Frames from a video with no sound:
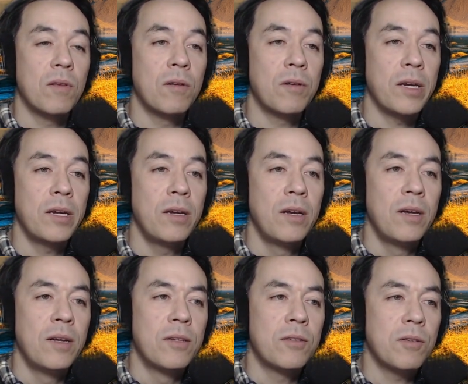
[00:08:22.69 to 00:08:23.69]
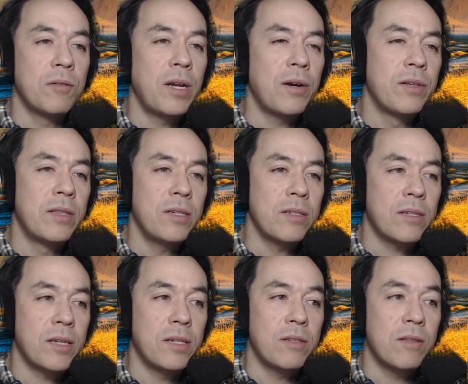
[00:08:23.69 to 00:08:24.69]
Okay. So now in this
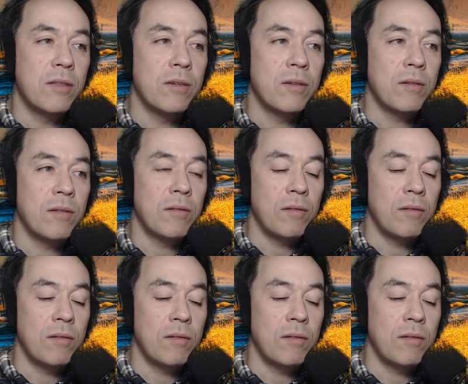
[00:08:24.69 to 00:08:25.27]
case, the